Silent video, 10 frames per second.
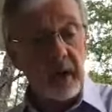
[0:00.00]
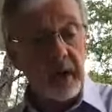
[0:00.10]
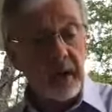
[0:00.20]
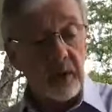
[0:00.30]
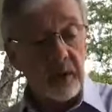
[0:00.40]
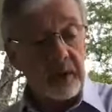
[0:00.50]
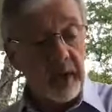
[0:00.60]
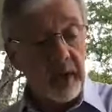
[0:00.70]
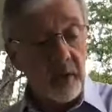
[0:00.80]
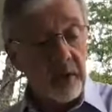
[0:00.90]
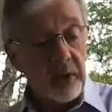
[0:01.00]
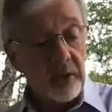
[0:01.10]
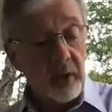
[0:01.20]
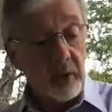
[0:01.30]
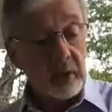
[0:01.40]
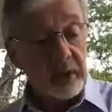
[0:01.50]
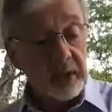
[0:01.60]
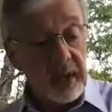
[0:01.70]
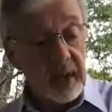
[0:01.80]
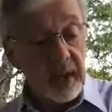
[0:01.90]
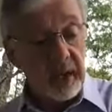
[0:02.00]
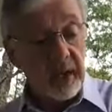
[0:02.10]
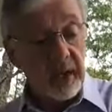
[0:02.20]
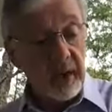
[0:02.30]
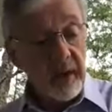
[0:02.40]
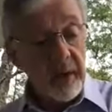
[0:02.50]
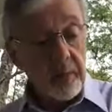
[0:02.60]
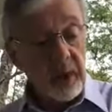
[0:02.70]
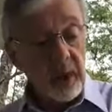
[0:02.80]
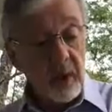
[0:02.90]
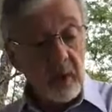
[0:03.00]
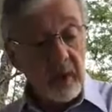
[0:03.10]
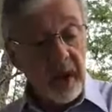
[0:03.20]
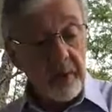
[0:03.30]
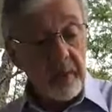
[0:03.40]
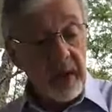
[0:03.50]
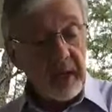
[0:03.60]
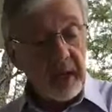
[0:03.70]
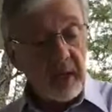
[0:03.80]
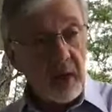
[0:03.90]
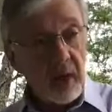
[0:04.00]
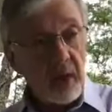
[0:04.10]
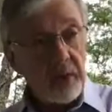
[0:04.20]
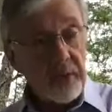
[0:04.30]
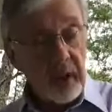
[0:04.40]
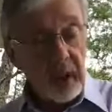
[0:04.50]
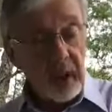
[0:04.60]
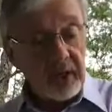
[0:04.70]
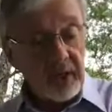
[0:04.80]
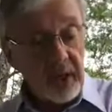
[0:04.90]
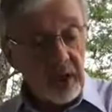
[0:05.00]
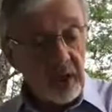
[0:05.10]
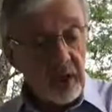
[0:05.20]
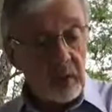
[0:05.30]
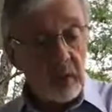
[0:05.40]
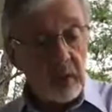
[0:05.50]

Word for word: And he who sat on the throne said, Behold, I'm making all things new.